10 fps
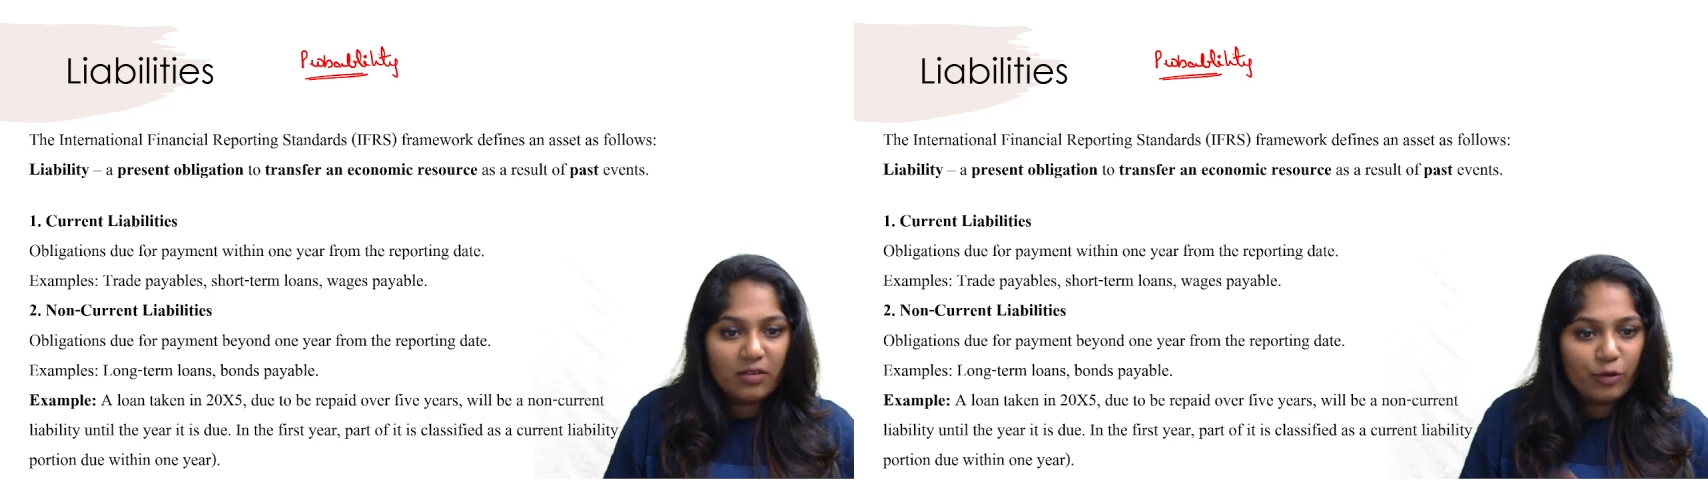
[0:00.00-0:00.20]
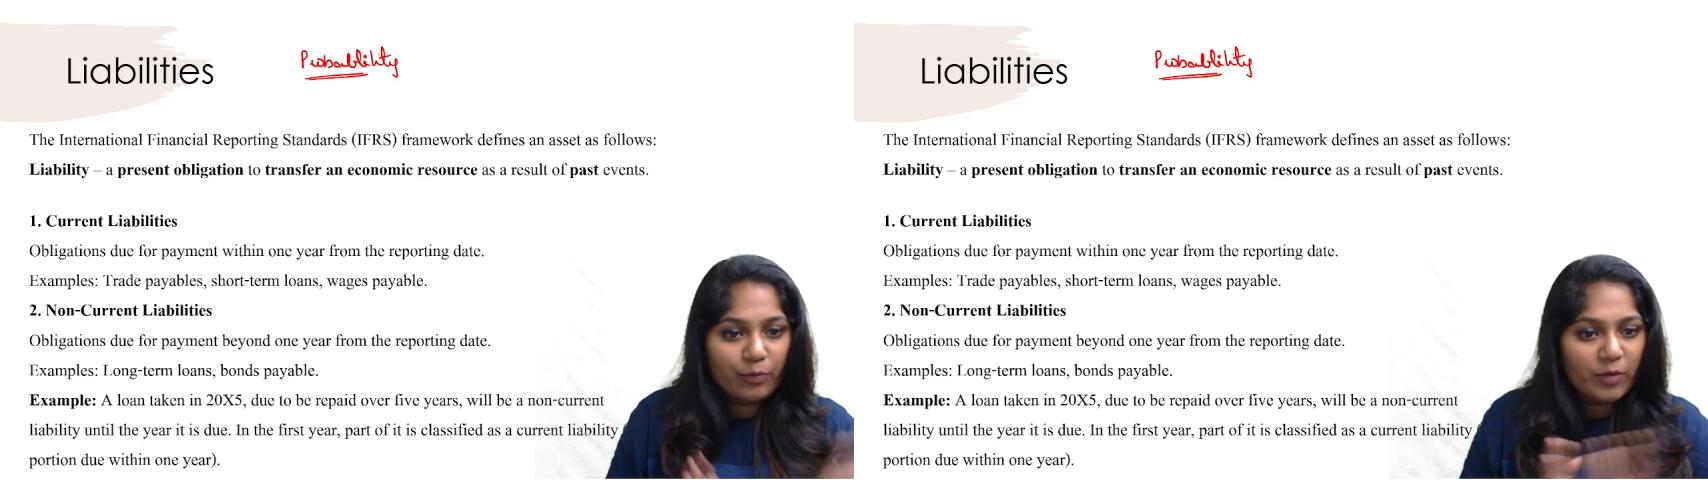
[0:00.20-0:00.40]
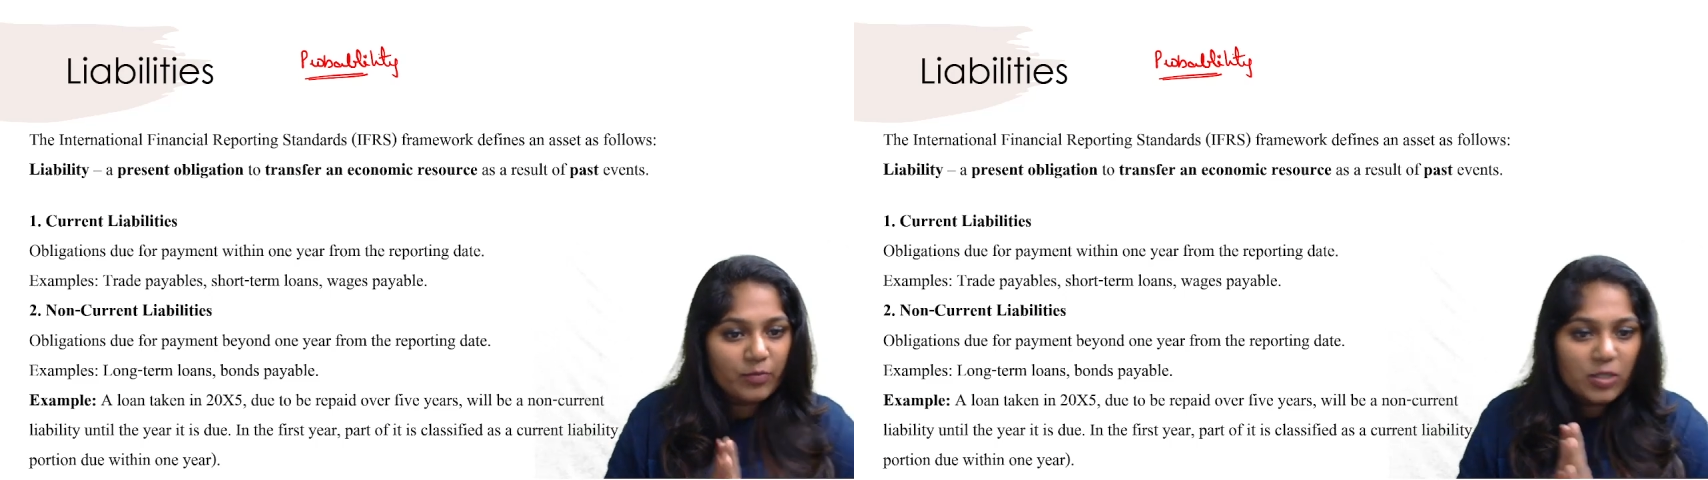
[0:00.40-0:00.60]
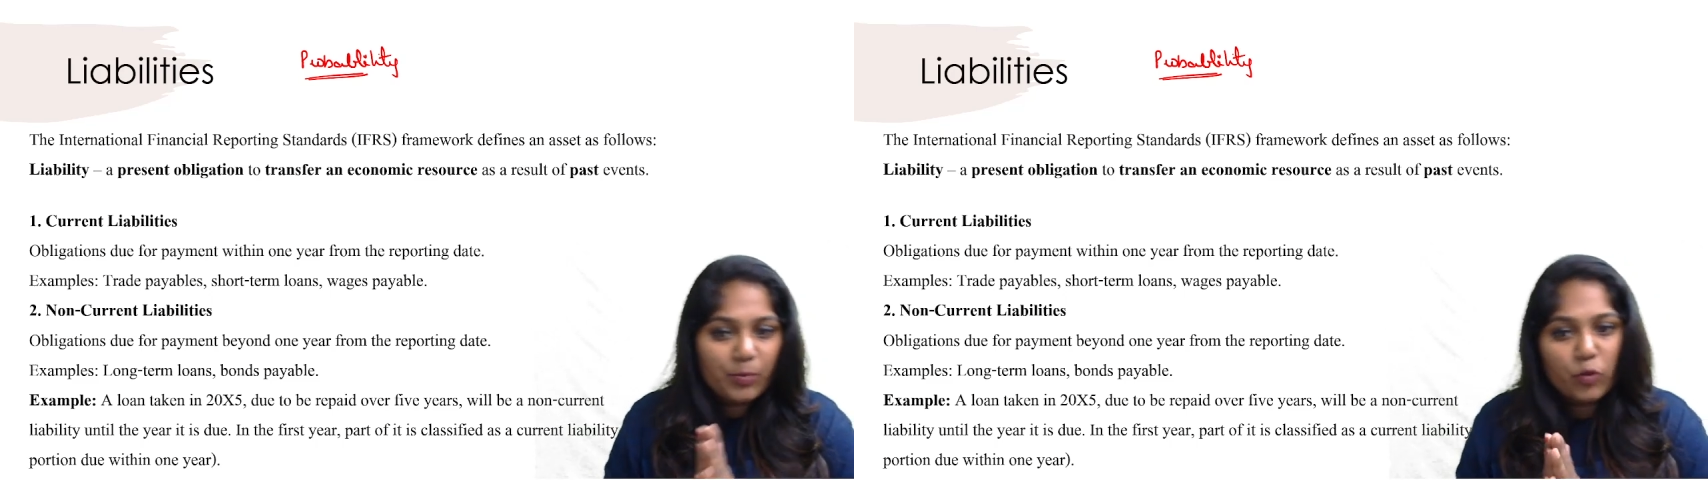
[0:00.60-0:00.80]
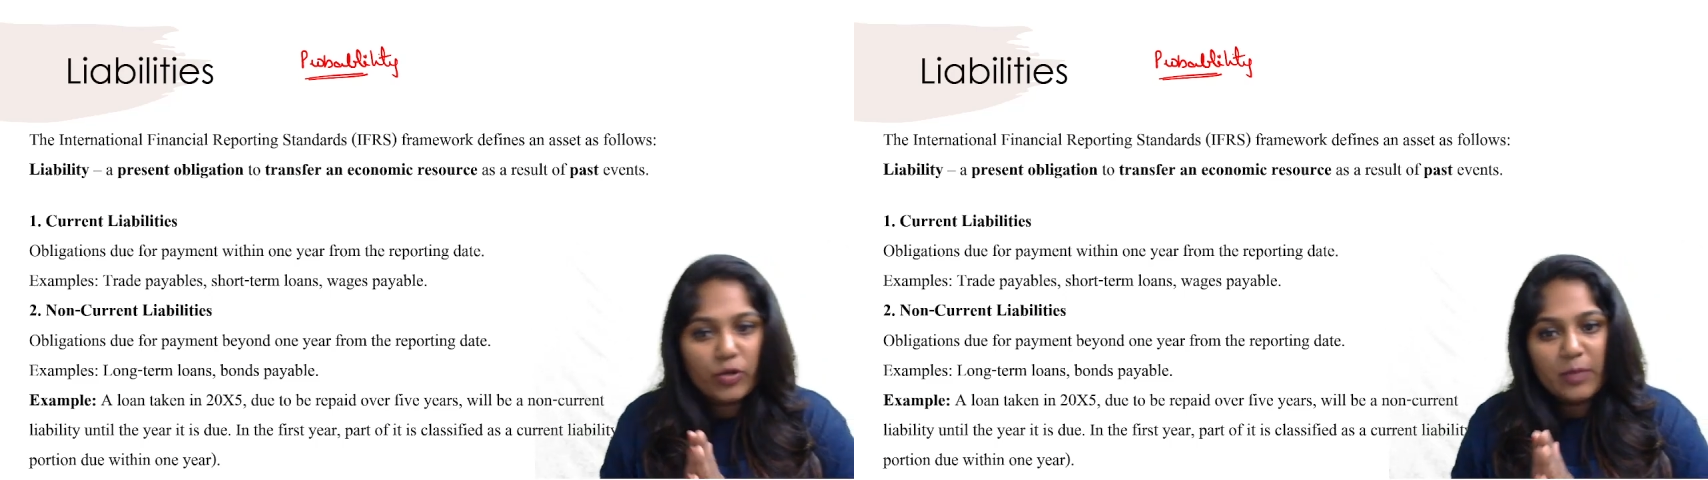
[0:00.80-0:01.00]
from the
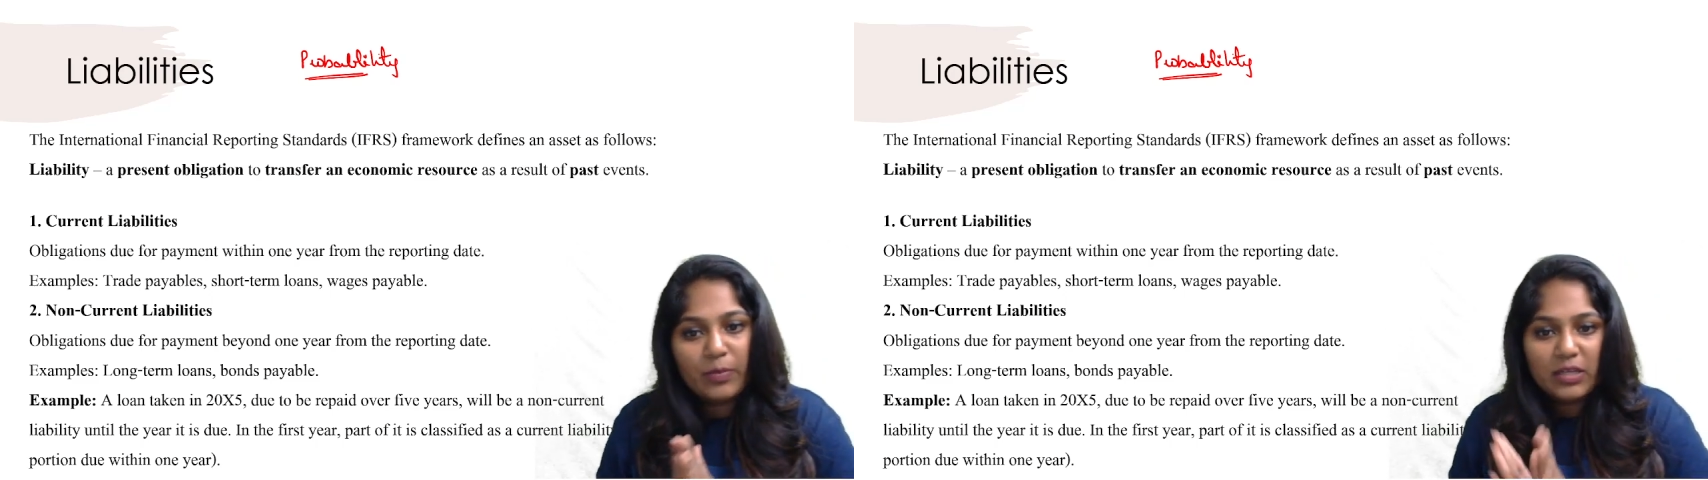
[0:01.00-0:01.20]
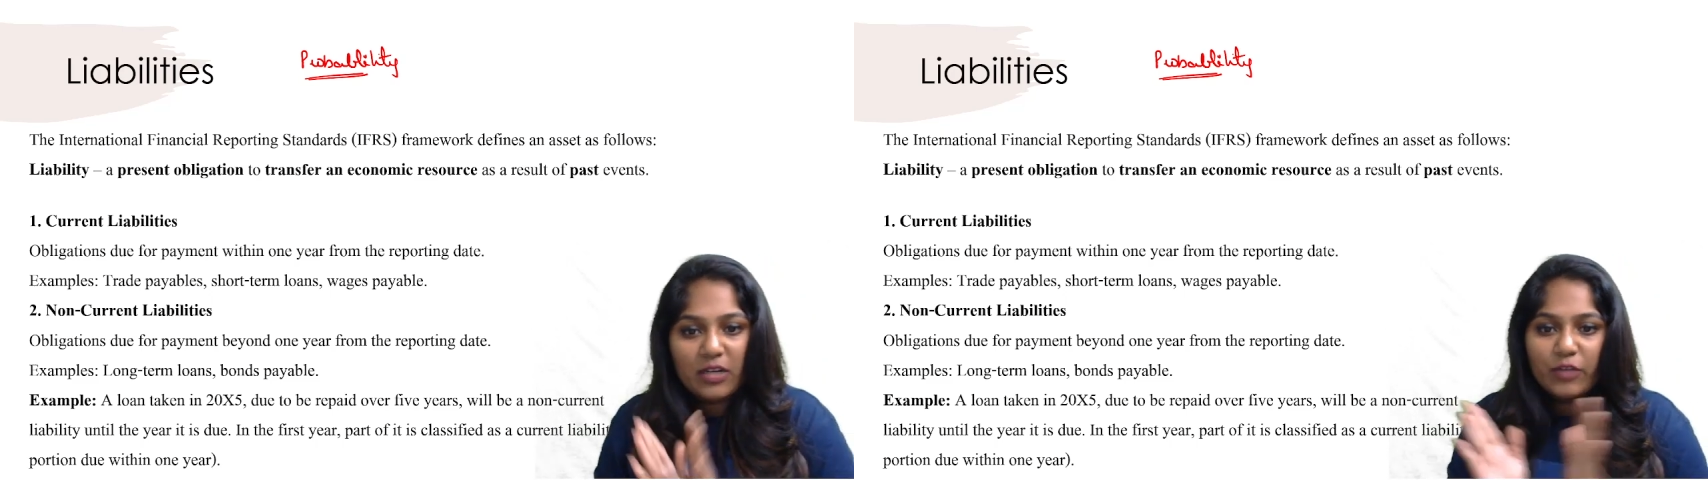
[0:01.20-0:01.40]
reporting period,